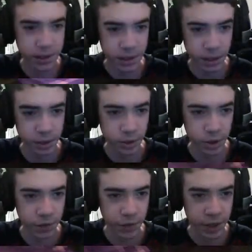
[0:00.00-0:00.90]
not too hard
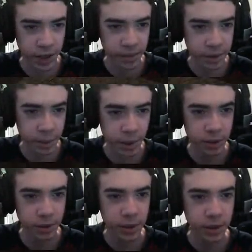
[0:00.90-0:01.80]
to find diamonds
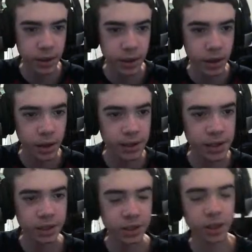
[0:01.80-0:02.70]
apparently. Unless I
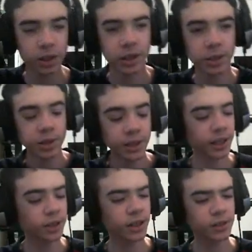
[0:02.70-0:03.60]
just got lucky. But
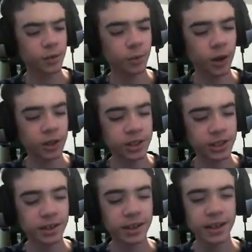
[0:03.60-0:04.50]
thank you guys for
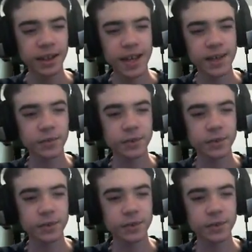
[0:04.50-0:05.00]
watching. If you